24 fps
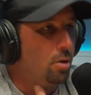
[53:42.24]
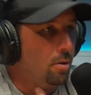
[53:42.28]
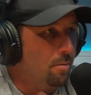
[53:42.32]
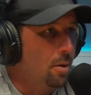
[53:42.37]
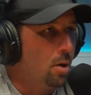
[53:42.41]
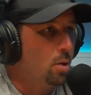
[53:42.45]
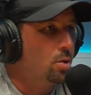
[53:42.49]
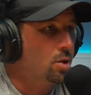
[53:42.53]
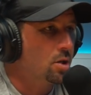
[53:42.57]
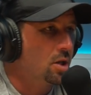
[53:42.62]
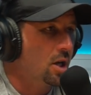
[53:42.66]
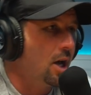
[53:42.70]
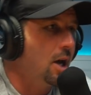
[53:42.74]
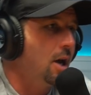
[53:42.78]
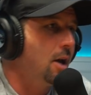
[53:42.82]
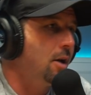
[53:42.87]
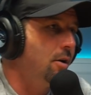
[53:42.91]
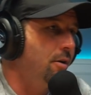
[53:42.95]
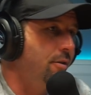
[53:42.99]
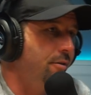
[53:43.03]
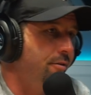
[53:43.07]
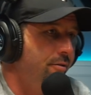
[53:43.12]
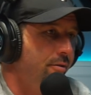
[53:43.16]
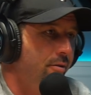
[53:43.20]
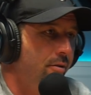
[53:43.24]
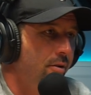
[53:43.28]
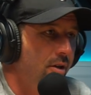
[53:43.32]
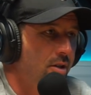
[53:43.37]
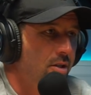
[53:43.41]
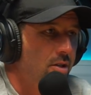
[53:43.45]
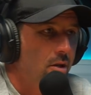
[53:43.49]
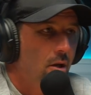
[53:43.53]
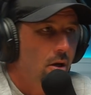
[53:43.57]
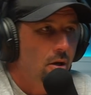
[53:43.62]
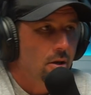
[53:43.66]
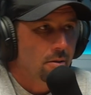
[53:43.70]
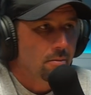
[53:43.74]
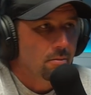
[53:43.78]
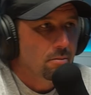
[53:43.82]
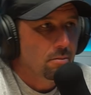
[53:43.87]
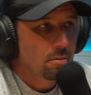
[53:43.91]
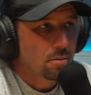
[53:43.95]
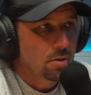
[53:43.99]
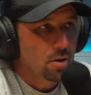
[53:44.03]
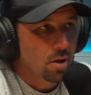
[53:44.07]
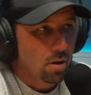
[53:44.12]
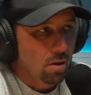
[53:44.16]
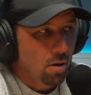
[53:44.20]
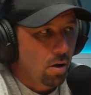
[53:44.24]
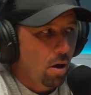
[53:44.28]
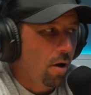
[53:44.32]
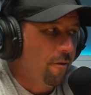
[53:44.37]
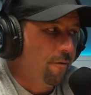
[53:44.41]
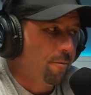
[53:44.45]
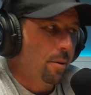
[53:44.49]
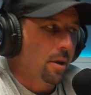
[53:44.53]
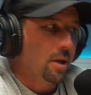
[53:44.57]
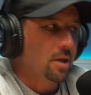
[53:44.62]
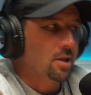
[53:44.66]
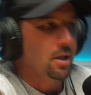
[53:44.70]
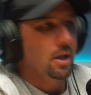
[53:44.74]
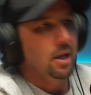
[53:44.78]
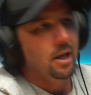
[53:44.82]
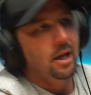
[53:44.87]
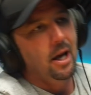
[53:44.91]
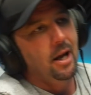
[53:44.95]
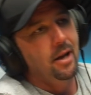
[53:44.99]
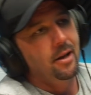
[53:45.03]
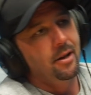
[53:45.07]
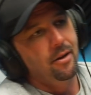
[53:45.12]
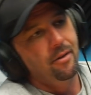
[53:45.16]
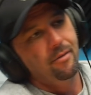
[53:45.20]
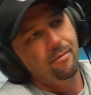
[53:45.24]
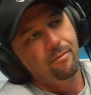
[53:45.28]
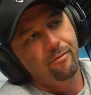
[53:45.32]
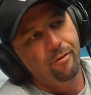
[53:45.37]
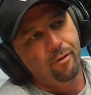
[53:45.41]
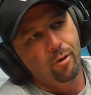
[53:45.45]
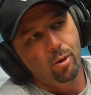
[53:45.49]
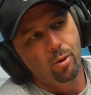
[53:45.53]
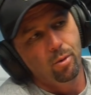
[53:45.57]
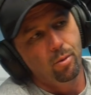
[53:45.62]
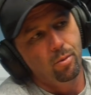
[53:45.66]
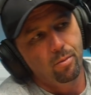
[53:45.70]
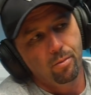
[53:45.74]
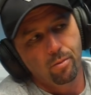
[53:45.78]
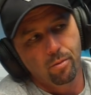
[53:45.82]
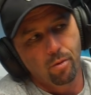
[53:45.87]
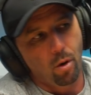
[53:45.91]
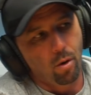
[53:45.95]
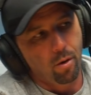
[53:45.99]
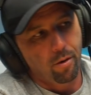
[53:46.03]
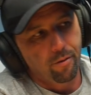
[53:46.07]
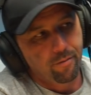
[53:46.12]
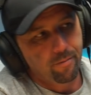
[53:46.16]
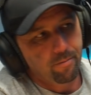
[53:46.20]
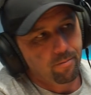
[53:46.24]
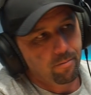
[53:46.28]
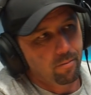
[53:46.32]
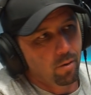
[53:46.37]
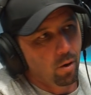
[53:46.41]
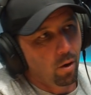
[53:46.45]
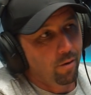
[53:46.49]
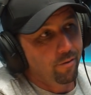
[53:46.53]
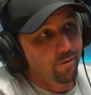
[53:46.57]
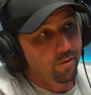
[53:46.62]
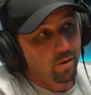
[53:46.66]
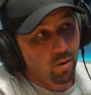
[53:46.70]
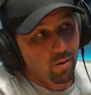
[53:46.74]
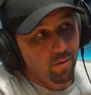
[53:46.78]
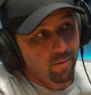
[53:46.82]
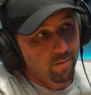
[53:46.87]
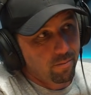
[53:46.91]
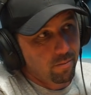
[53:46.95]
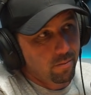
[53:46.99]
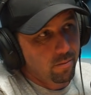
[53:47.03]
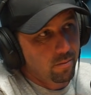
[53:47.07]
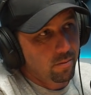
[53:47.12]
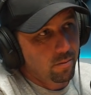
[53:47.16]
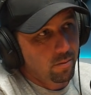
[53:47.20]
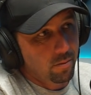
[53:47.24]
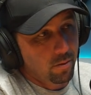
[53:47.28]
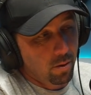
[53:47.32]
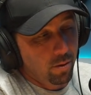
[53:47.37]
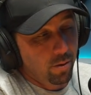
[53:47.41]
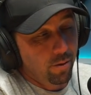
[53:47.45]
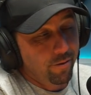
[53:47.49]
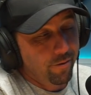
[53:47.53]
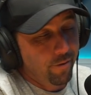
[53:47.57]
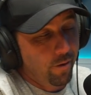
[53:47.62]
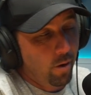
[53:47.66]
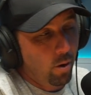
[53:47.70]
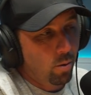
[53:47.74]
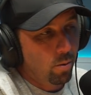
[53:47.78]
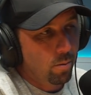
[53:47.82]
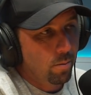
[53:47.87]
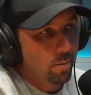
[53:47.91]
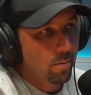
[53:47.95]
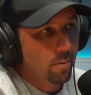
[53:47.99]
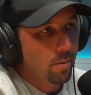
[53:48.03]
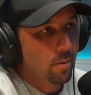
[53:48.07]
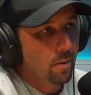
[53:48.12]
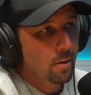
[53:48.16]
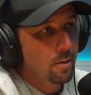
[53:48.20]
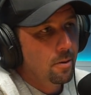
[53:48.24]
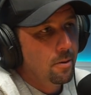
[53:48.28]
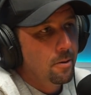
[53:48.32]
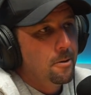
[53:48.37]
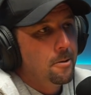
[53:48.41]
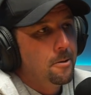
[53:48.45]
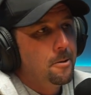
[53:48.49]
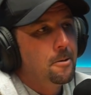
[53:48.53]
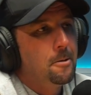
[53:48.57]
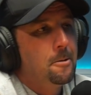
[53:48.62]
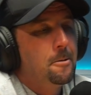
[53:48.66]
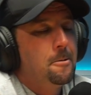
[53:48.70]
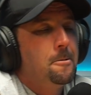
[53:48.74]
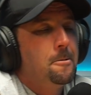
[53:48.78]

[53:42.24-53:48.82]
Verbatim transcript: you're most scared of is like your life basically ending through none of not of your not your fault. Yeah, yeah.